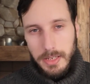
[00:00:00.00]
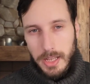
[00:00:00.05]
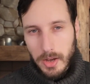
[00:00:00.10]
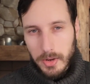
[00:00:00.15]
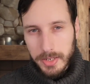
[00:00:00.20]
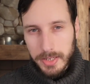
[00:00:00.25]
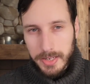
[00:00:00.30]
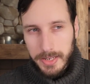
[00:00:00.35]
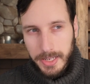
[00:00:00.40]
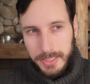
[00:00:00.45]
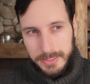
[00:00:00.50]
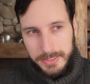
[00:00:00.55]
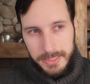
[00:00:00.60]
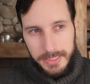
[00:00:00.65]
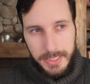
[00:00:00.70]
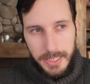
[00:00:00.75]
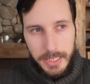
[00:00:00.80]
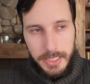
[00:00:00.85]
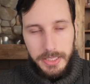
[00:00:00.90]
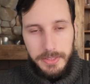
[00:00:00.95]
Now, in
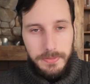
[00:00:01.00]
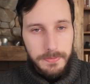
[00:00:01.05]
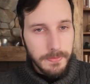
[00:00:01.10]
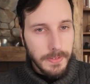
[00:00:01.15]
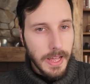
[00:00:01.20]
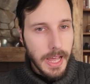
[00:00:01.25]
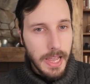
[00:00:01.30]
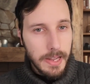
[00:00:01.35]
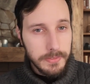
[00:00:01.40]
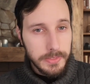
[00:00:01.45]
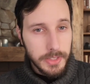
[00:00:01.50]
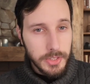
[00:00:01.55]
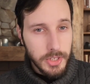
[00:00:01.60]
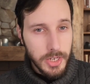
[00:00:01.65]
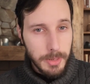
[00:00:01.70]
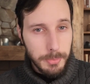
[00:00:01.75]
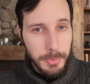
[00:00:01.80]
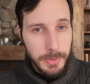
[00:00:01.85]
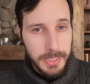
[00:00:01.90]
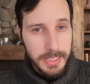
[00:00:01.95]
1995, the
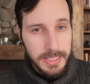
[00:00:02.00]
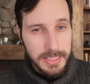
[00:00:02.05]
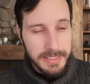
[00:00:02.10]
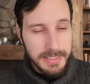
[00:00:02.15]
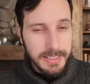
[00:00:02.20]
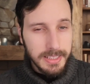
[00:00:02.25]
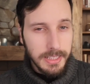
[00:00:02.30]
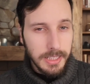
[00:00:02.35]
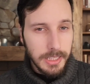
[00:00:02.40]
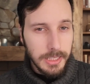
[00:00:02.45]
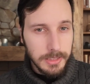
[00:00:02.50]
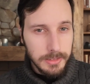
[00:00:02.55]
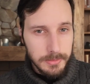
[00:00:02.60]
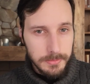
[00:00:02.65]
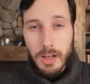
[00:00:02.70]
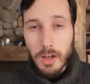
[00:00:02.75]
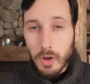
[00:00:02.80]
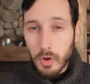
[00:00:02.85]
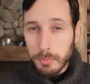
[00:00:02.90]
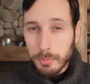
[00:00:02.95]
Japanese called
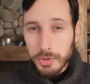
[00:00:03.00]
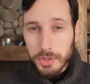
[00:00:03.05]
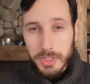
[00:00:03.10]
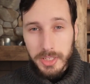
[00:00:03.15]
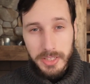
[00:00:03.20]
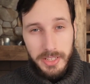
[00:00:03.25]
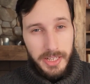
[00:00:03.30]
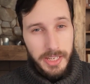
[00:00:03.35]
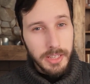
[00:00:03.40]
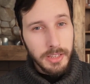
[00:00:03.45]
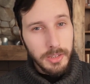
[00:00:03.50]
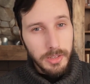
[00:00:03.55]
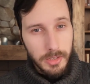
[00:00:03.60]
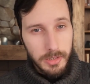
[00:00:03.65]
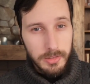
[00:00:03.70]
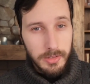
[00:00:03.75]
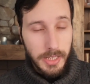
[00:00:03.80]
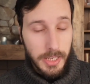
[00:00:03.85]
Aum Shinrikyo,